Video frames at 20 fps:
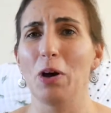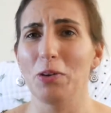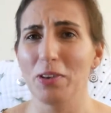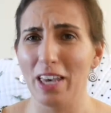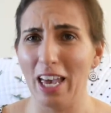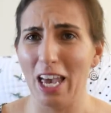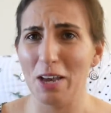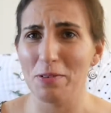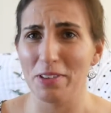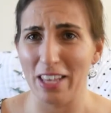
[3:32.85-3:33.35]

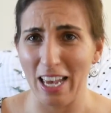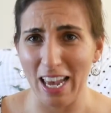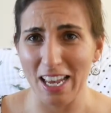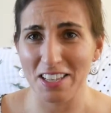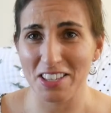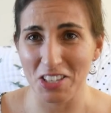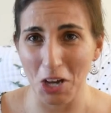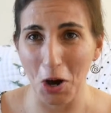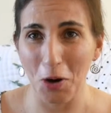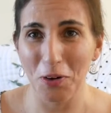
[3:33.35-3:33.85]
okay with
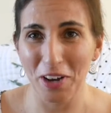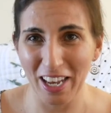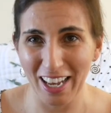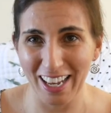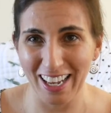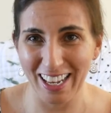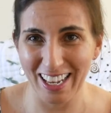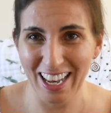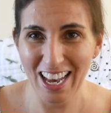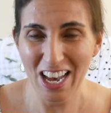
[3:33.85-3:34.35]
hand sewing,
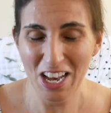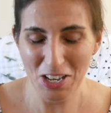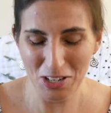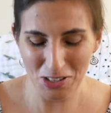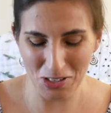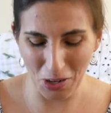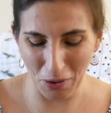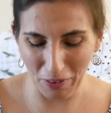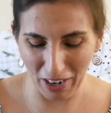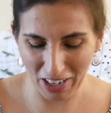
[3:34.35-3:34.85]

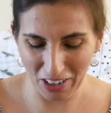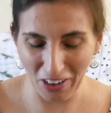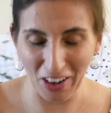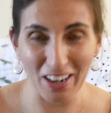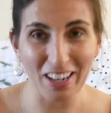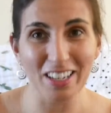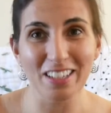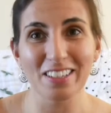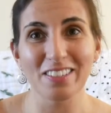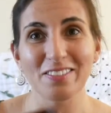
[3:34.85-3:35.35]
so I
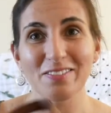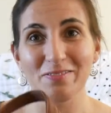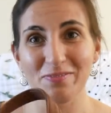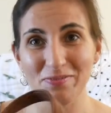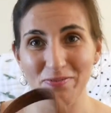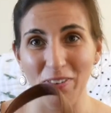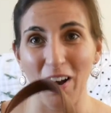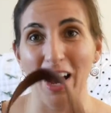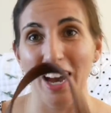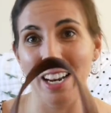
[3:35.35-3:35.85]
got it
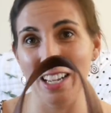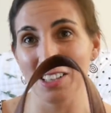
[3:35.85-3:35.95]
fine.